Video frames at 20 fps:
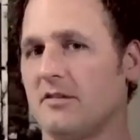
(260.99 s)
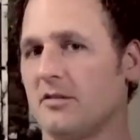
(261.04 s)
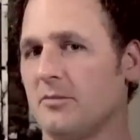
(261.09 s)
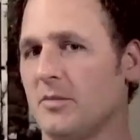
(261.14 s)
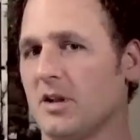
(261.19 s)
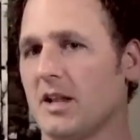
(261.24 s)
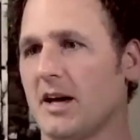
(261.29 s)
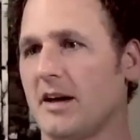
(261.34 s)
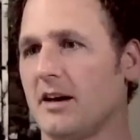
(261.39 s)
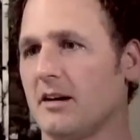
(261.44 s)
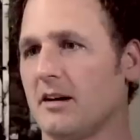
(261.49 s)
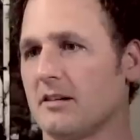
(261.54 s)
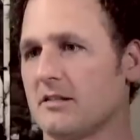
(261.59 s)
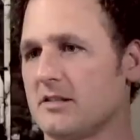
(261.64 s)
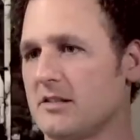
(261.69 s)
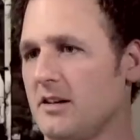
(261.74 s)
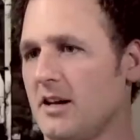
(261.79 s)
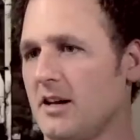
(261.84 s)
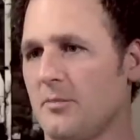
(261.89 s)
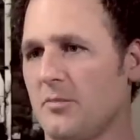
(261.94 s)
And from a lighting
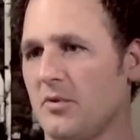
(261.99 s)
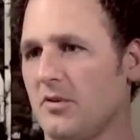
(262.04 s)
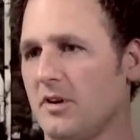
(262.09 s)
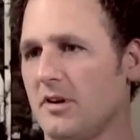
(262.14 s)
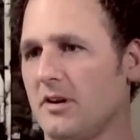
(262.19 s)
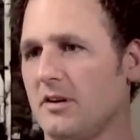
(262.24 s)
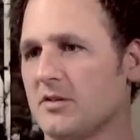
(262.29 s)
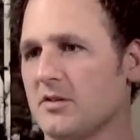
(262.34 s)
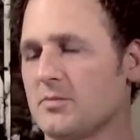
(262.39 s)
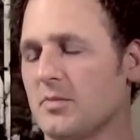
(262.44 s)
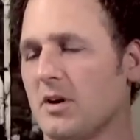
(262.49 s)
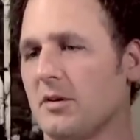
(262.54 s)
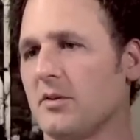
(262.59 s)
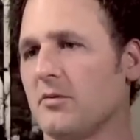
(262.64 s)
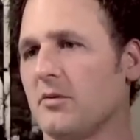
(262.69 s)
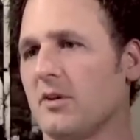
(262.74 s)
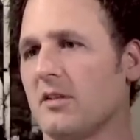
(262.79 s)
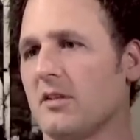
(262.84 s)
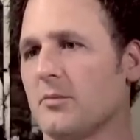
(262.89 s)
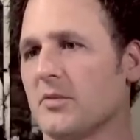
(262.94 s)
standpoint, it was probably
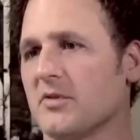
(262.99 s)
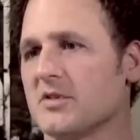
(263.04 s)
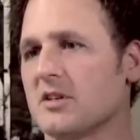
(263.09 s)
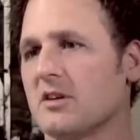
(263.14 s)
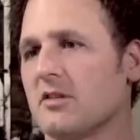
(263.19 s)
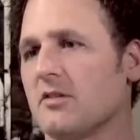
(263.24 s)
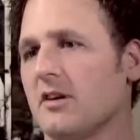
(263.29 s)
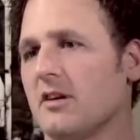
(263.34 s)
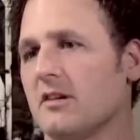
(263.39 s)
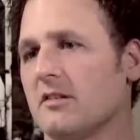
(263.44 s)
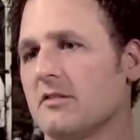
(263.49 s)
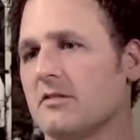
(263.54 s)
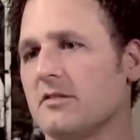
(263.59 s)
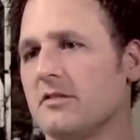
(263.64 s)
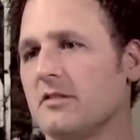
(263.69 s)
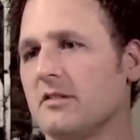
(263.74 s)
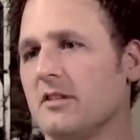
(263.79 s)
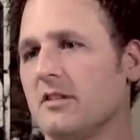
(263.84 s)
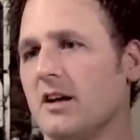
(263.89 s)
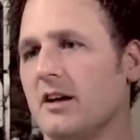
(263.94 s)
one of the most creative
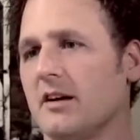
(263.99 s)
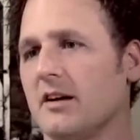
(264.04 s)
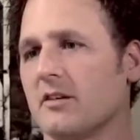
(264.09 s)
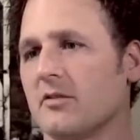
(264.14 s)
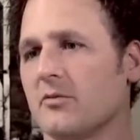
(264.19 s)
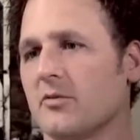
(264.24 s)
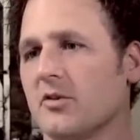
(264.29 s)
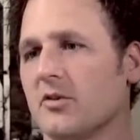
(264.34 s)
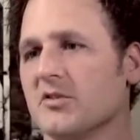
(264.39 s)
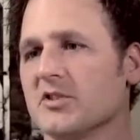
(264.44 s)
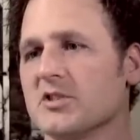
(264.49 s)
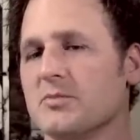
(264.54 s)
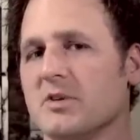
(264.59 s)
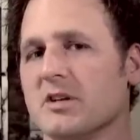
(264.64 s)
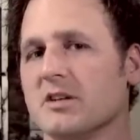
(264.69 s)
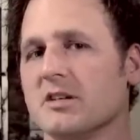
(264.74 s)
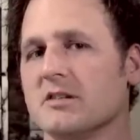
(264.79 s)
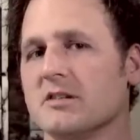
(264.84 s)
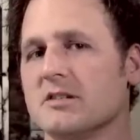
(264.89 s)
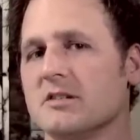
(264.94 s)
lighting roles,
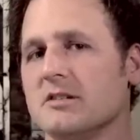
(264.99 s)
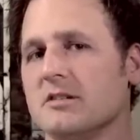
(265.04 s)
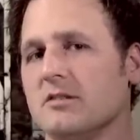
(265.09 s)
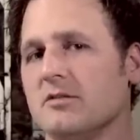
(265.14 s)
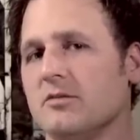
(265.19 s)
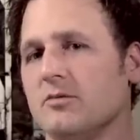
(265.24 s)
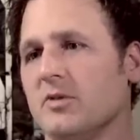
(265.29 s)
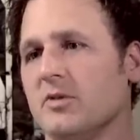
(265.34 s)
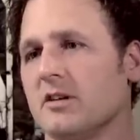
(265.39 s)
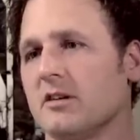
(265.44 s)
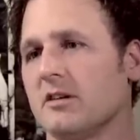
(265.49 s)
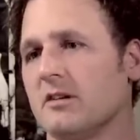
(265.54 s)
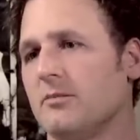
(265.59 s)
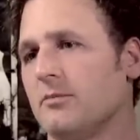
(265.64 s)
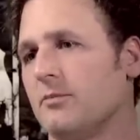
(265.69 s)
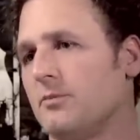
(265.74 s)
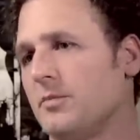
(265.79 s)
because we could